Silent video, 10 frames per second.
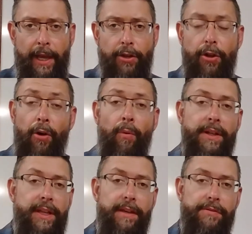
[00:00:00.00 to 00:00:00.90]
No
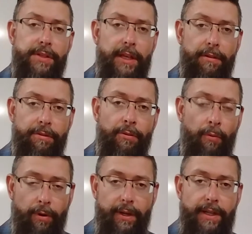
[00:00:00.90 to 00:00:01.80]
one gives the
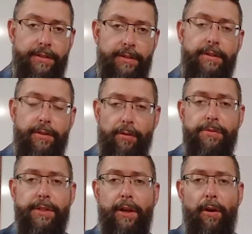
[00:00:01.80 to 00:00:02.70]
authority to the
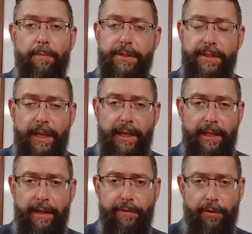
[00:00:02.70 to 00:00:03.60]
nursing home to take
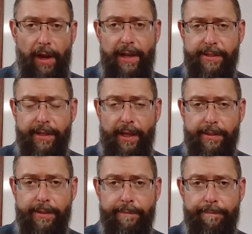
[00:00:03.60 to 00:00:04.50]
any of your
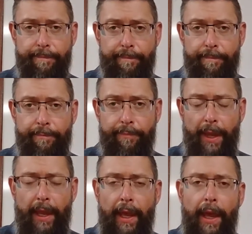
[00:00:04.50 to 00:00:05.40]
assets.
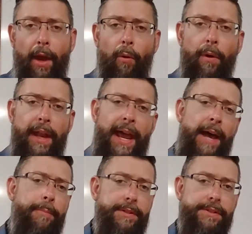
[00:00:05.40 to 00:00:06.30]
What
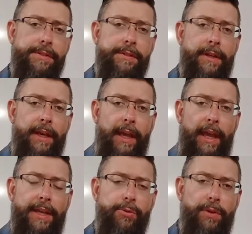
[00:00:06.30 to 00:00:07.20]
happens
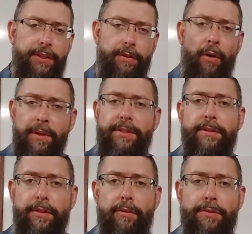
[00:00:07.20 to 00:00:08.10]
is when you go into
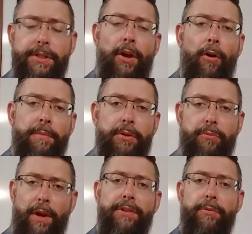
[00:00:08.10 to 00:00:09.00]
the nursing home, you're
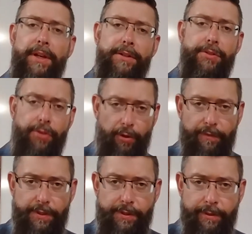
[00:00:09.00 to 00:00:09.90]
rendering a
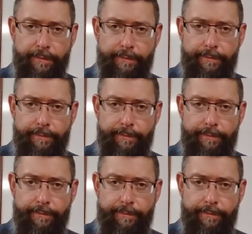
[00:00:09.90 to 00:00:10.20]
service.